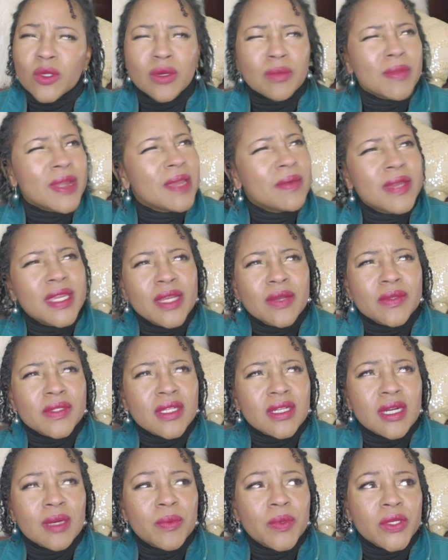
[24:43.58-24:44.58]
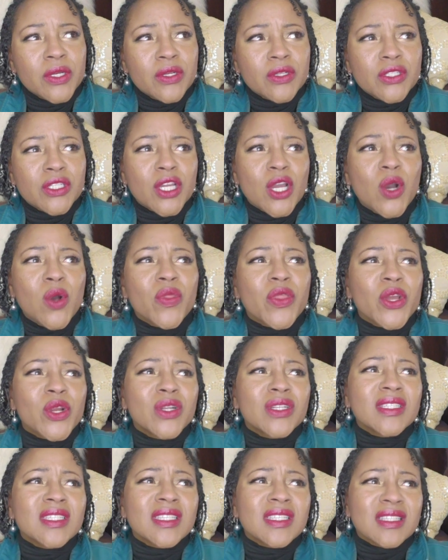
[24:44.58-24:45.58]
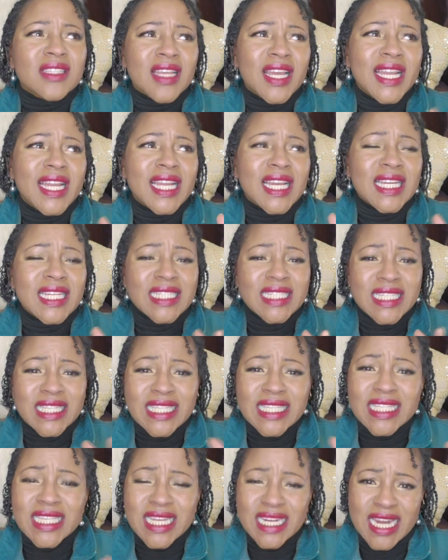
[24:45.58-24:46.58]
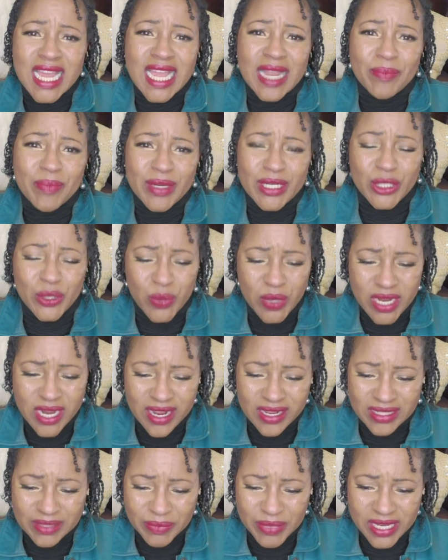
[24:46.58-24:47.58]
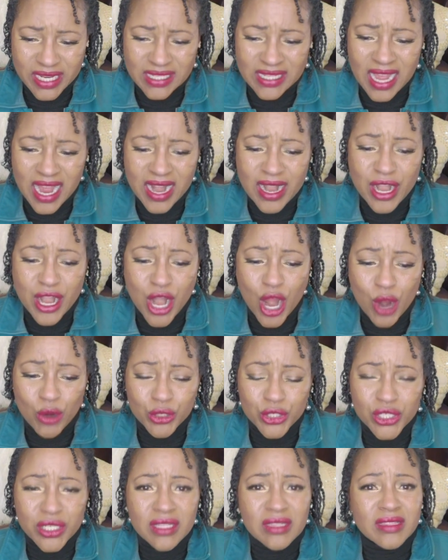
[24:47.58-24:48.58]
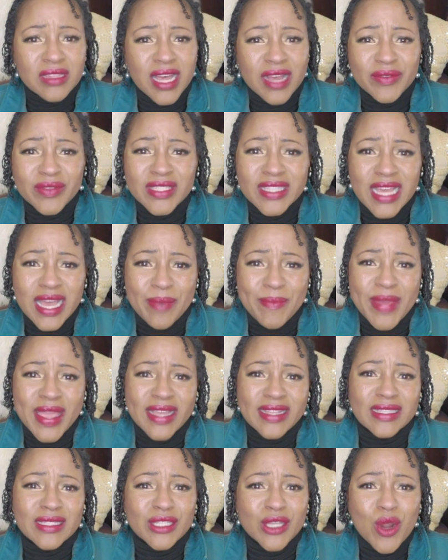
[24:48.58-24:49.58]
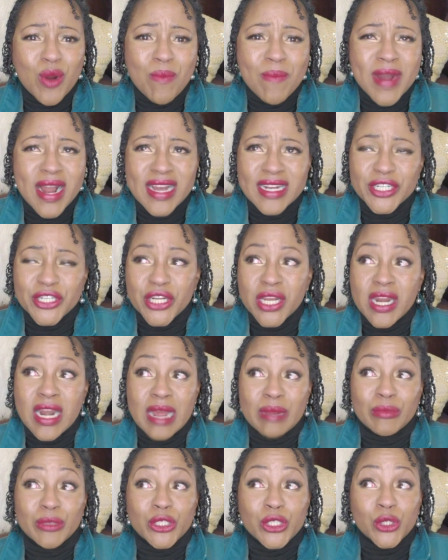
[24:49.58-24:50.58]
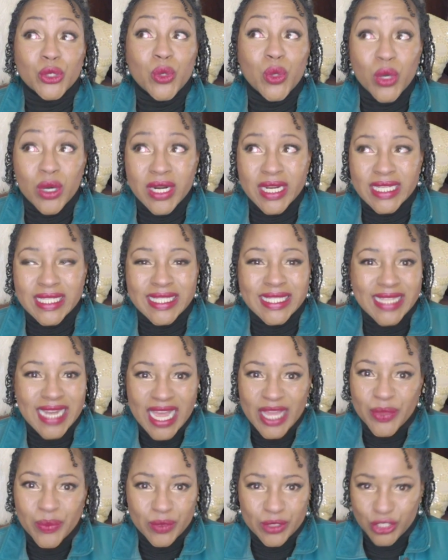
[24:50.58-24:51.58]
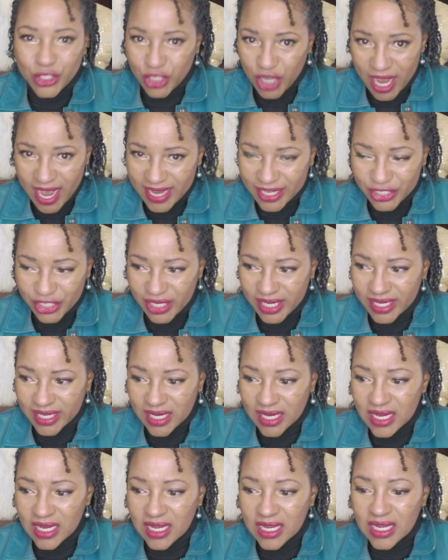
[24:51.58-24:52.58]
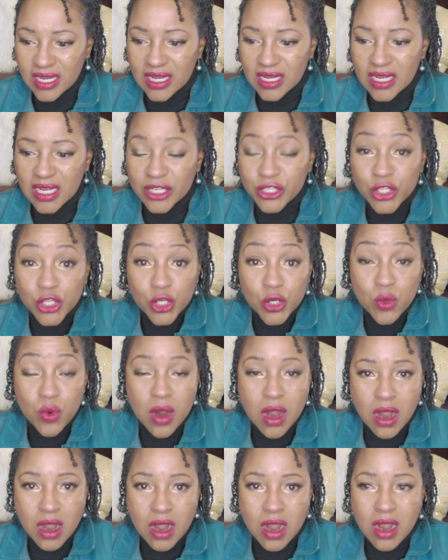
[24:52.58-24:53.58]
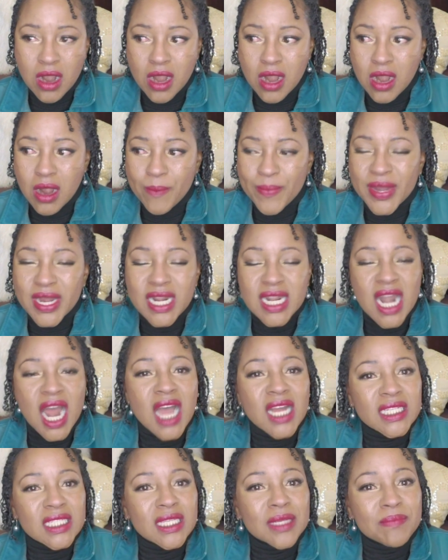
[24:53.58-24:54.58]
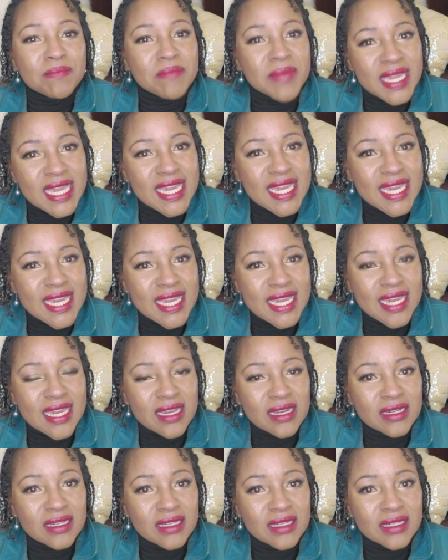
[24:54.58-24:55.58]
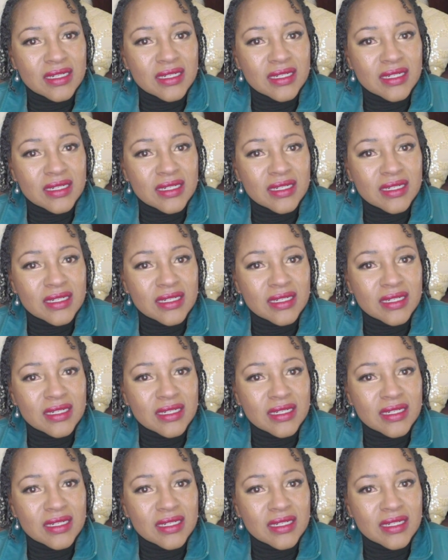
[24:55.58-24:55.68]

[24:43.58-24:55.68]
or maybe it was a couple years ago, there's this, like, disconnect between us because I know she loves that man so much, and I'm sure his death was tragic to her, but not to me.